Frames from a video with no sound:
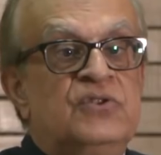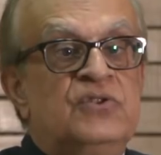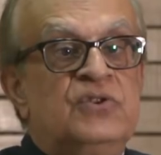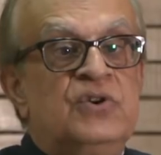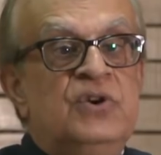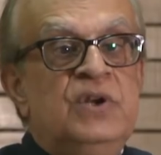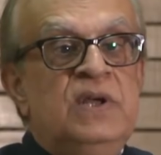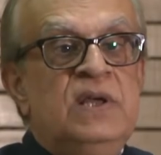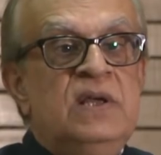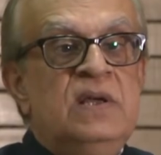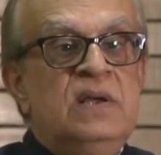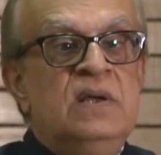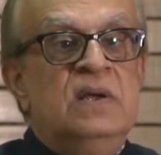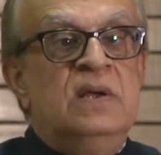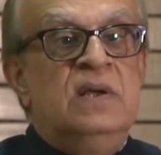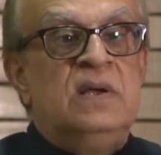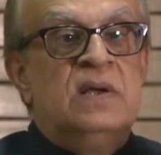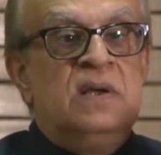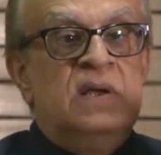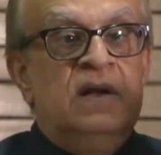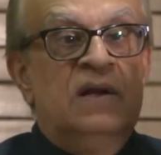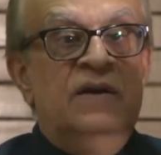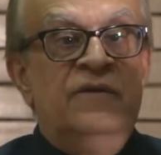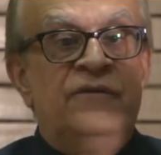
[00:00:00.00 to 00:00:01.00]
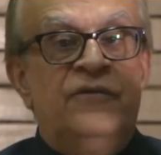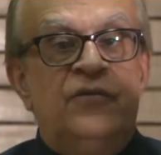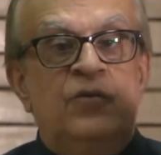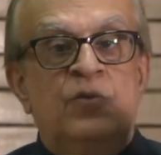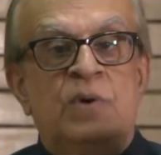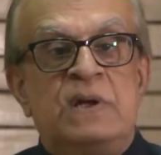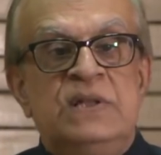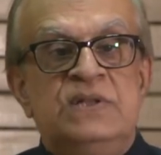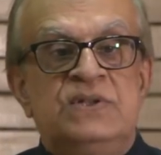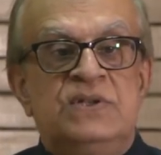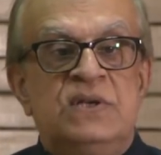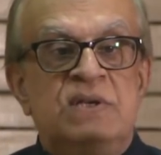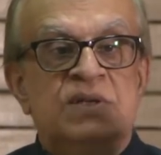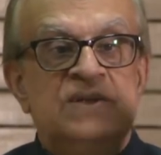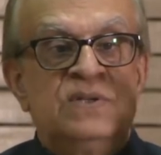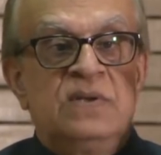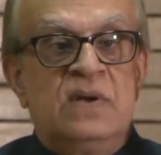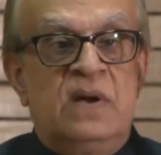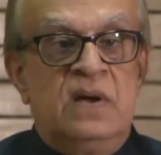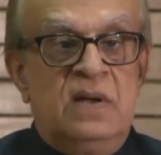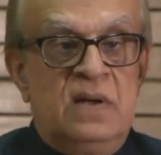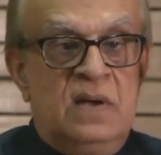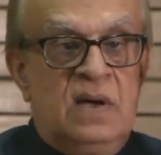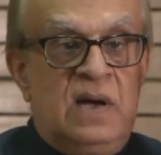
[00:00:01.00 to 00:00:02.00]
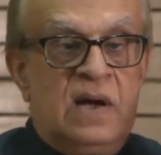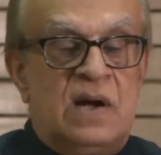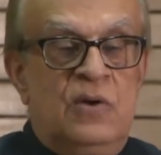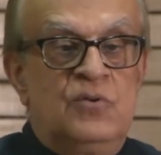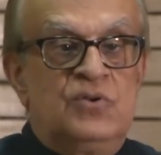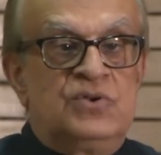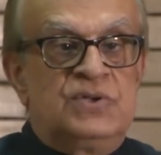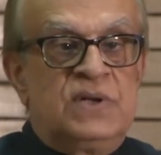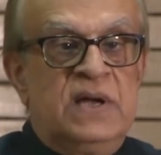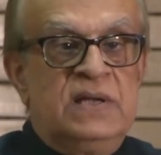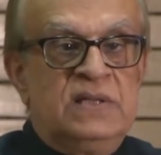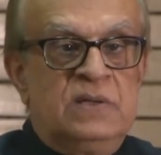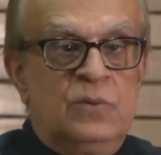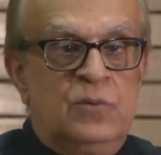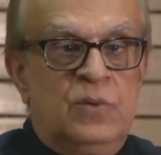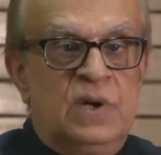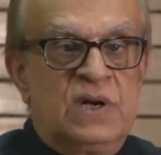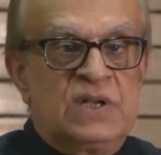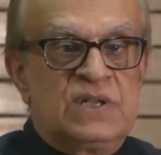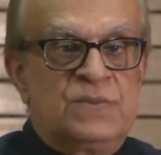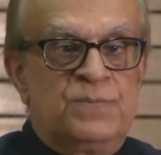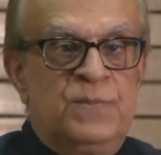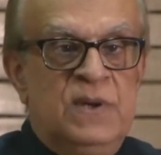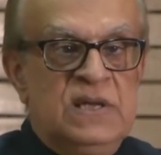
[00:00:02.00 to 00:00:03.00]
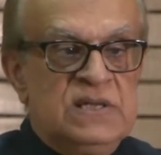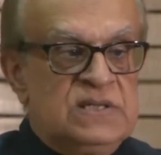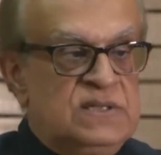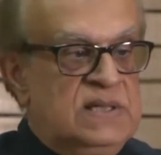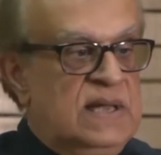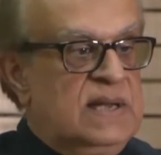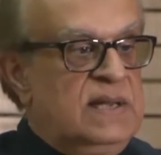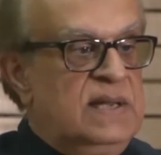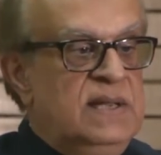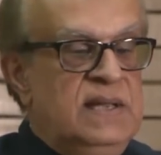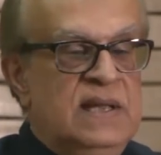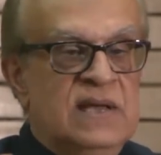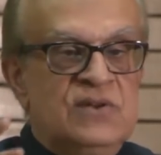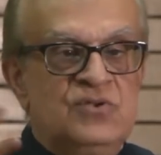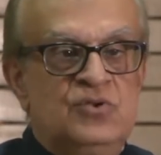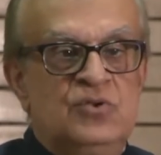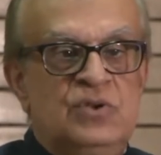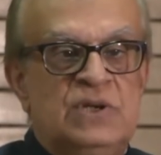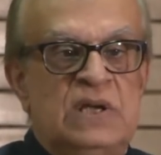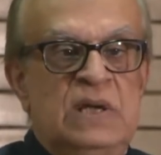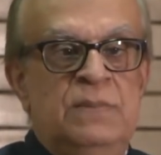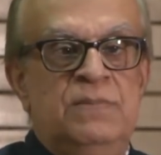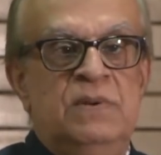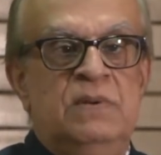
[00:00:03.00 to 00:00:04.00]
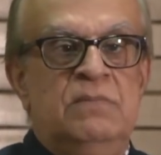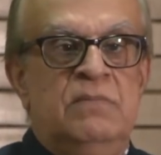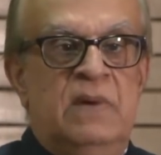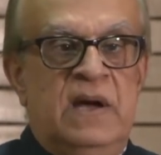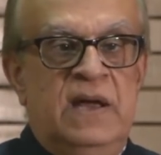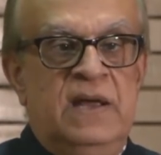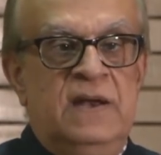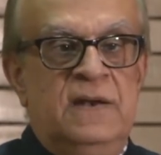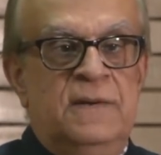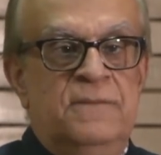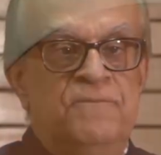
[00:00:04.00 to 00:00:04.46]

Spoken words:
3 influences outside the workspace that he has to keep in mind.